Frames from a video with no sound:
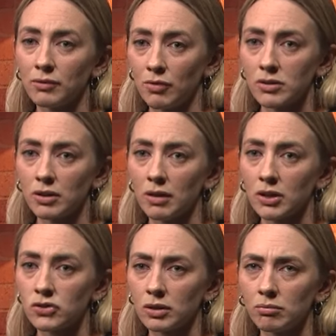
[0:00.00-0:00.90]
the right
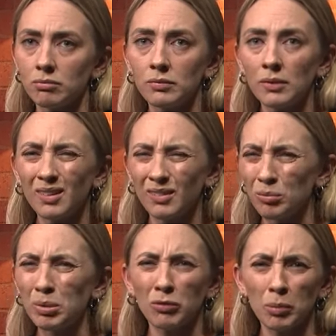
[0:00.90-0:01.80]
direction.
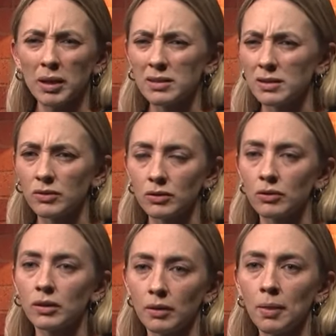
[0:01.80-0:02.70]
A bit repetitive,
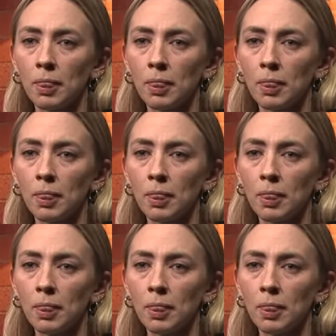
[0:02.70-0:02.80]
sorry.